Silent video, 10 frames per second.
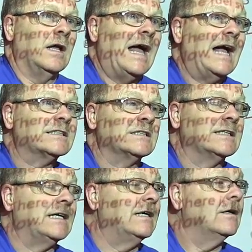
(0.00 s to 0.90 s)

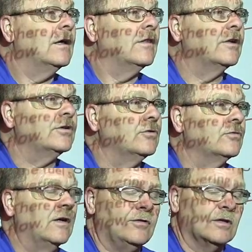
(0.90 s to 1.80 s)
Actually,
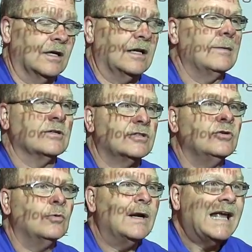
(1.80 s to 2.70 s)
if you look it up, it's
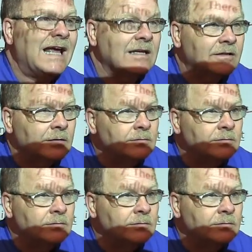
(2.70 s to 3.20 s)
228.